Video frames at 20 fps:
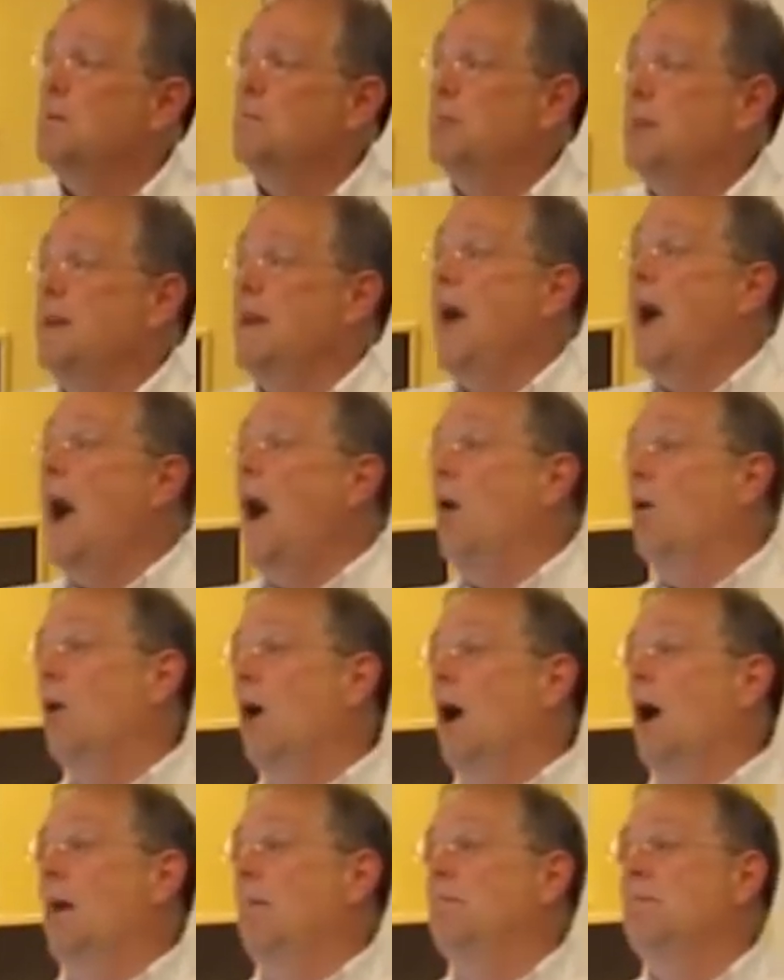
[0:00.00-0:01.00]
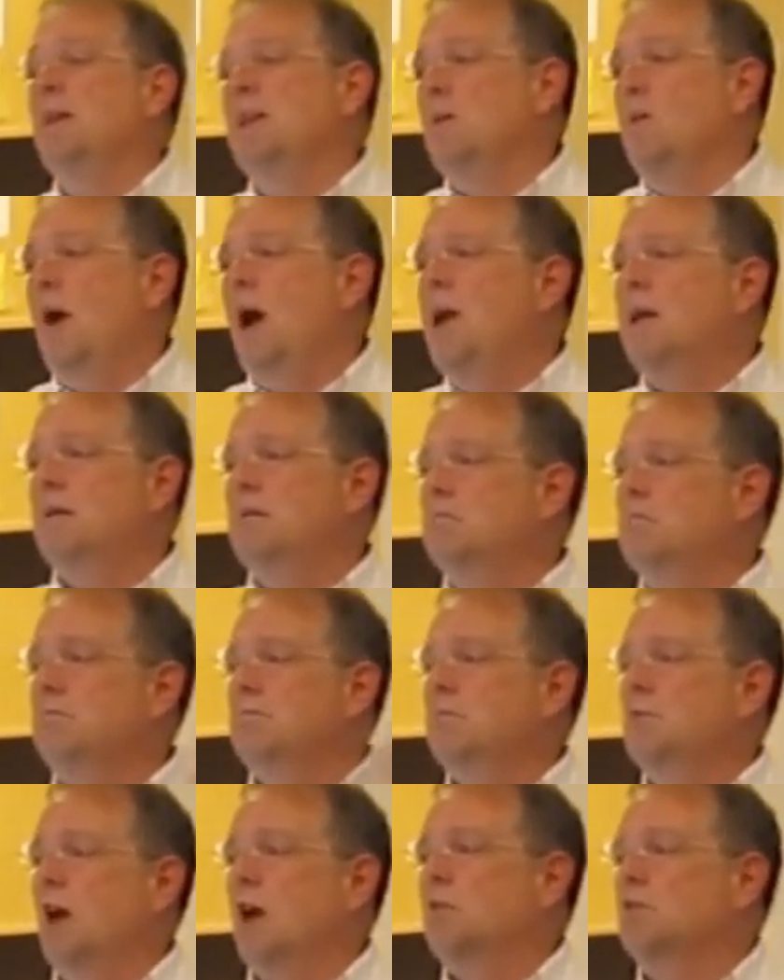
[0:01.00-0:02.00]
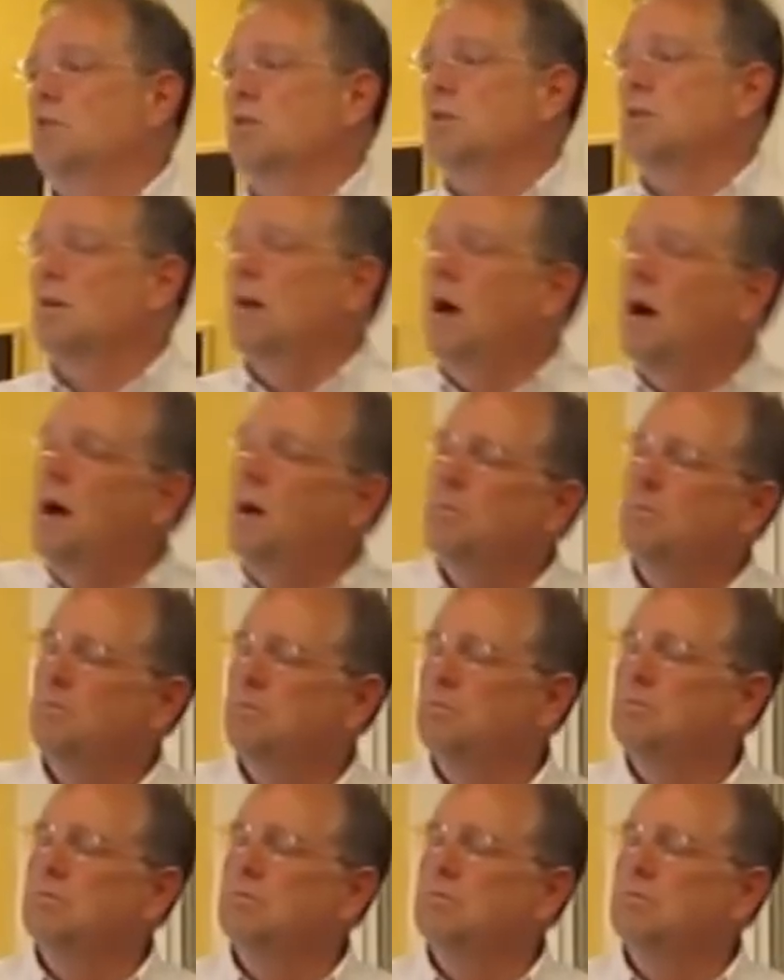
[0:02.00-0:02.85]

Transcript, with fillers: But now, um, anyway, I, Doctor Um,